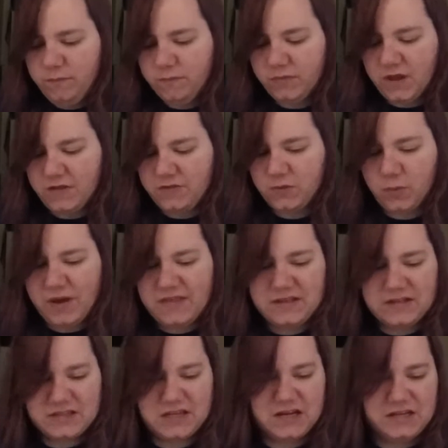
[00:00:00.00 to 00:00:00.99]
not the way
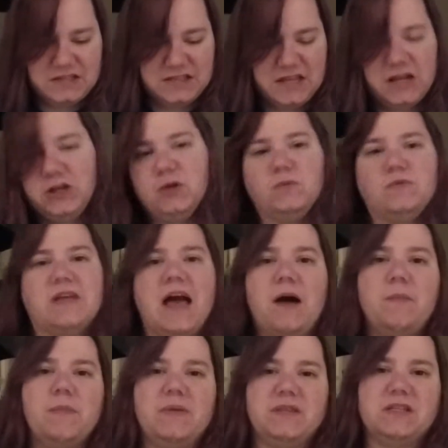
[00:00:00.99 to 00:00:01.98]
that's going to send you
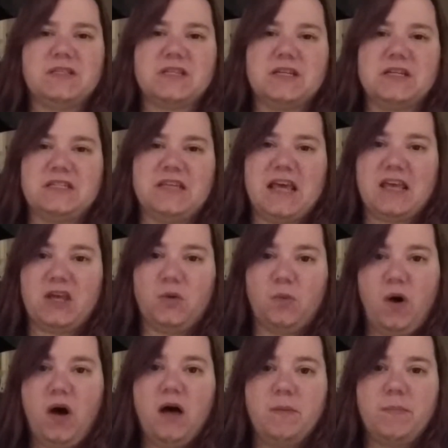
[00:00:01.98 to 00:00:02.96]
down, but that's going to take you
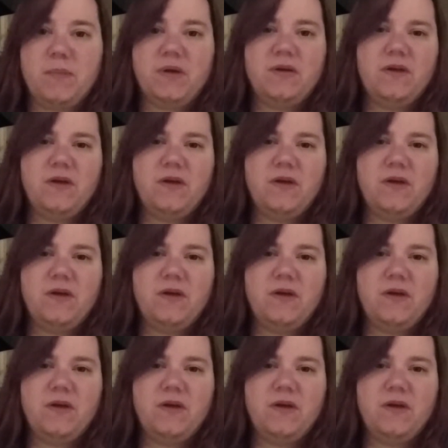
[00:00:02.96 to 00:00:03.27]
up.